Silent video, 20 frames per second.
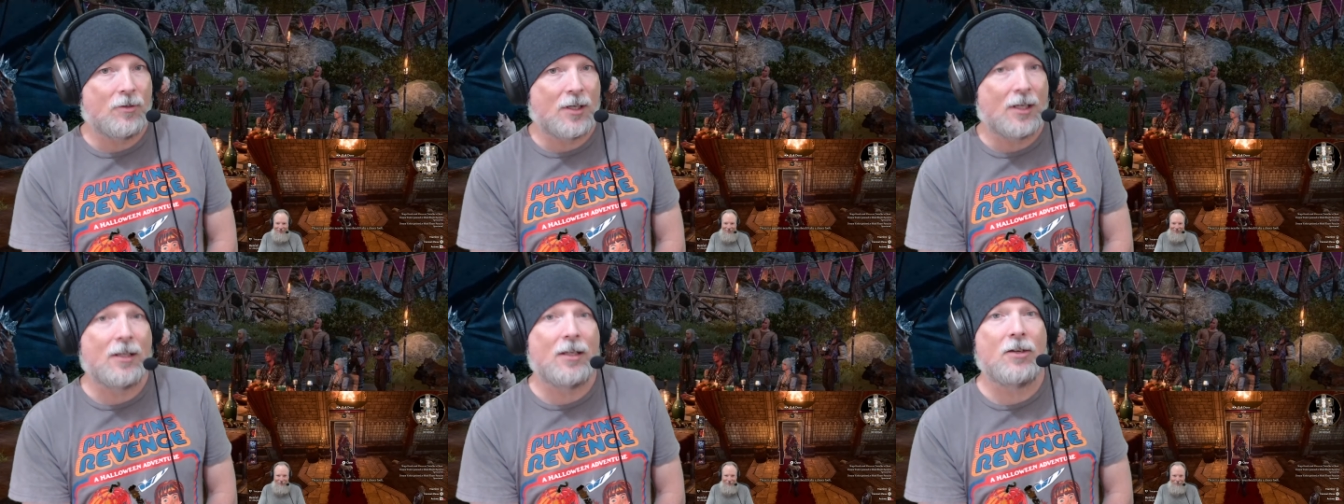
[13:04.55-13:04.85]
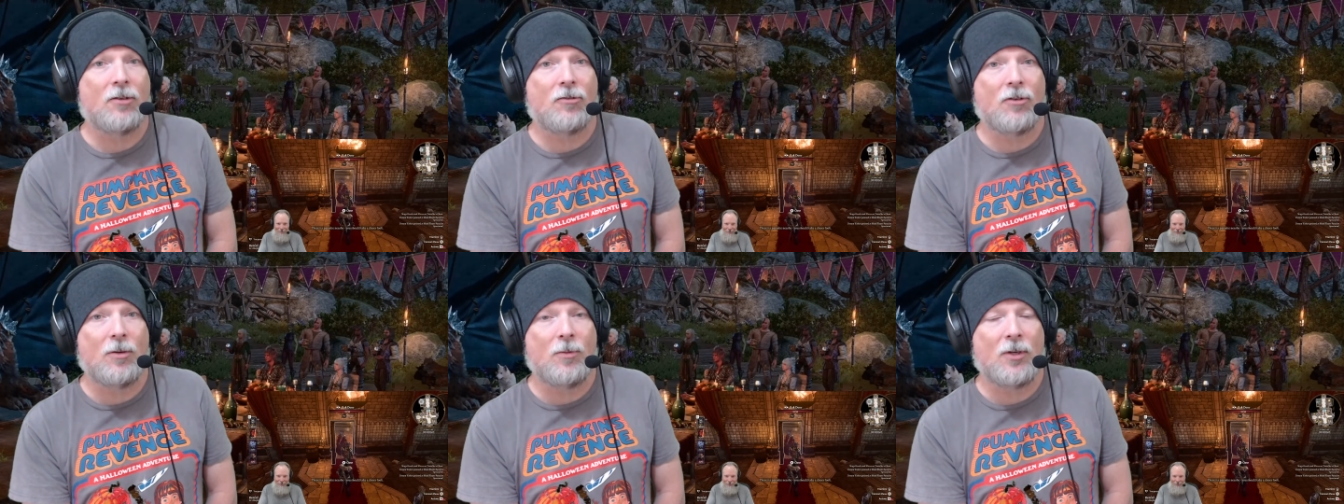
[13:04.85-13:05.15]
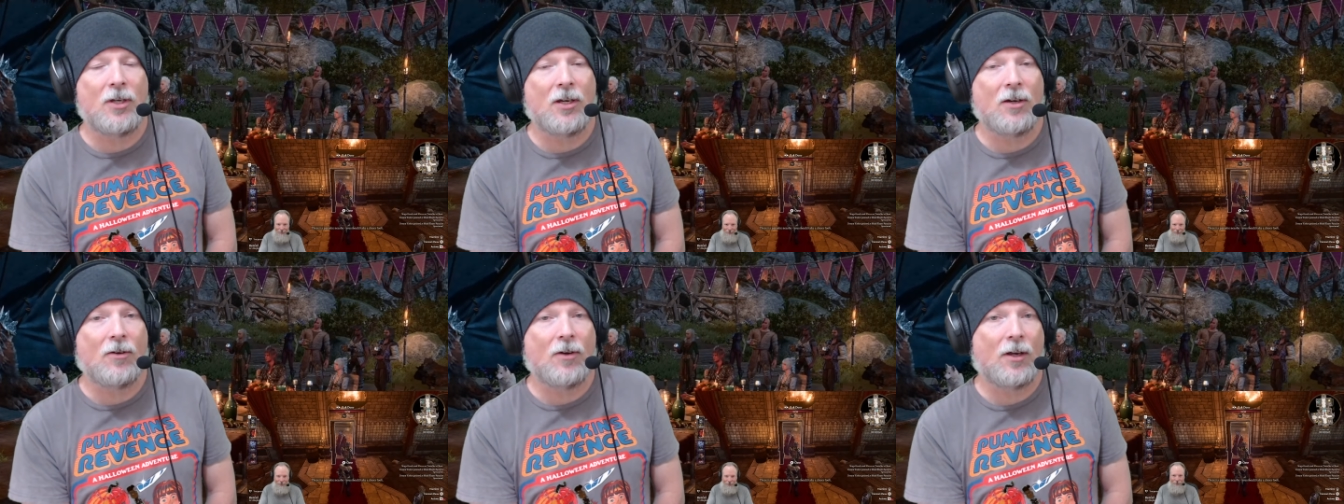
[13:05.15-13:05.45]
Daily streams
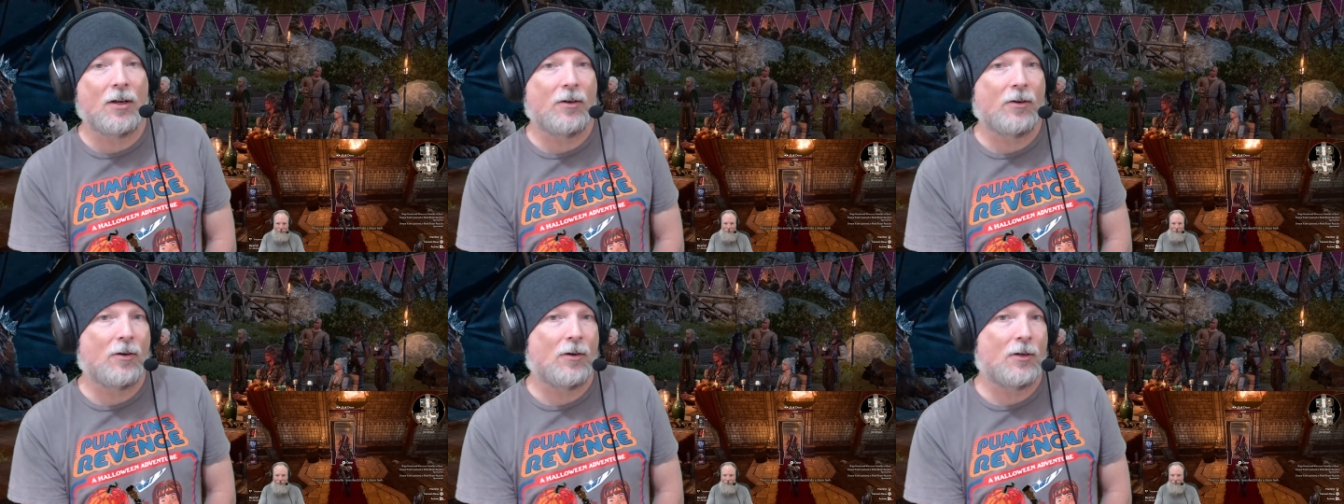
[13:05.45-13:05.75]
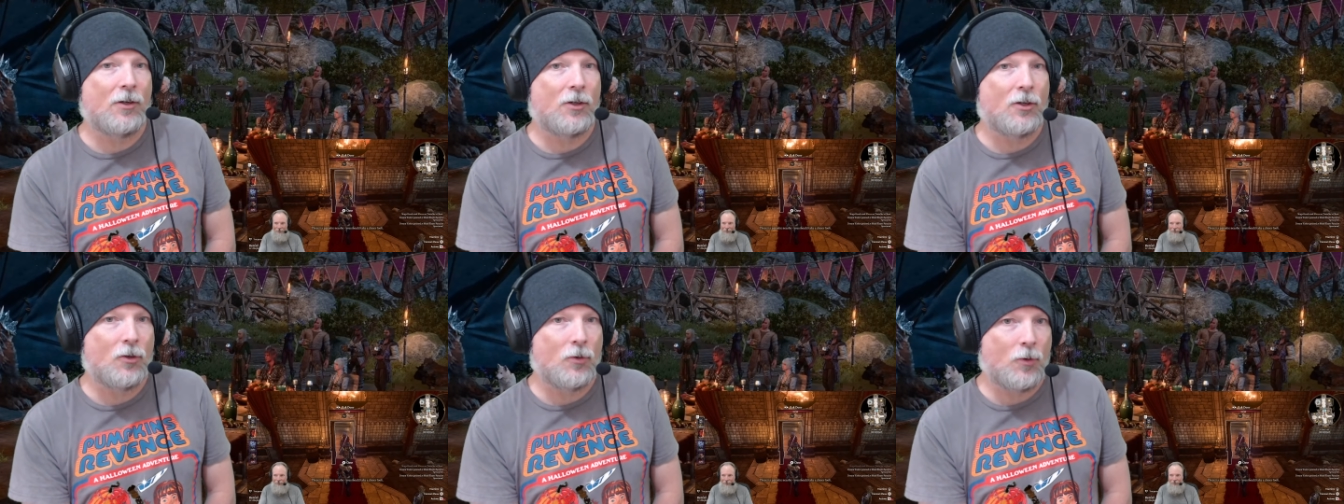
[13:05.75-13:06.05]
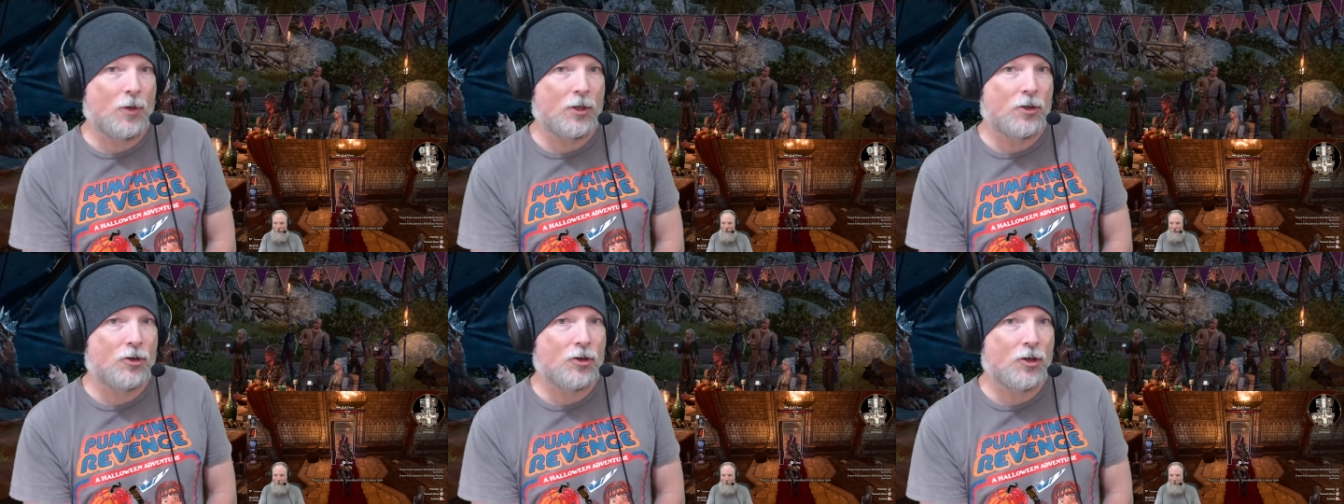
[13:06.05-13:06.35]
here and on
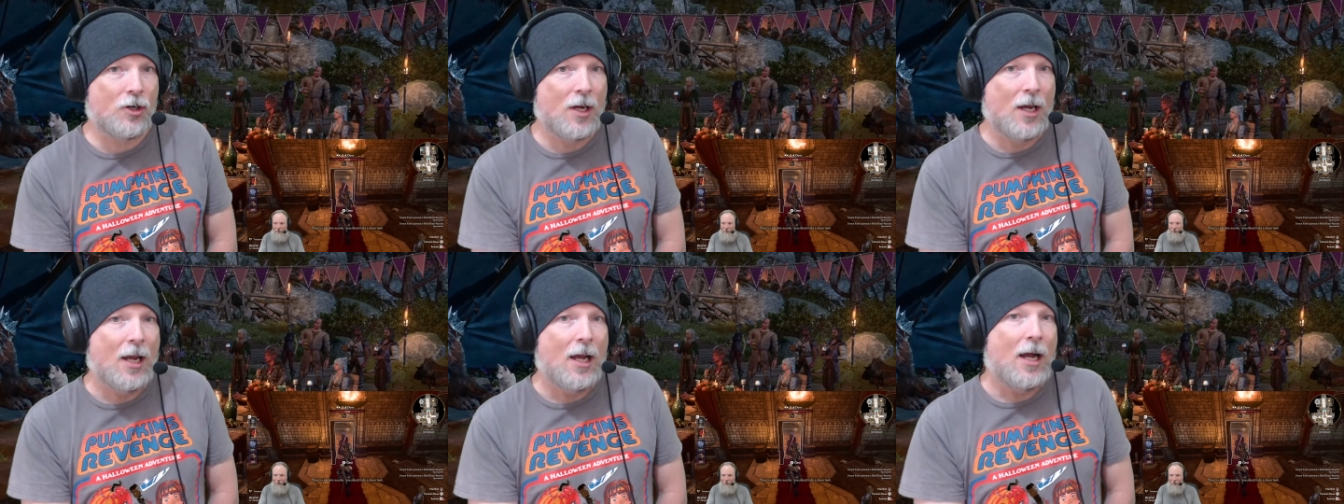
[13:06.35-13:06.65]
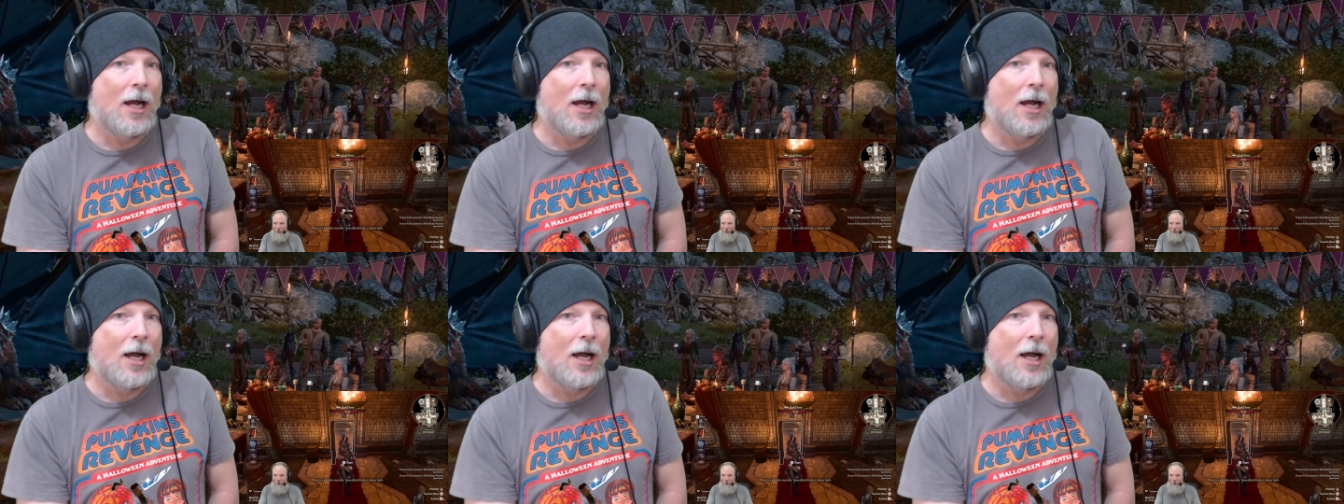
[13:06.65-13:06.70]
Twitch.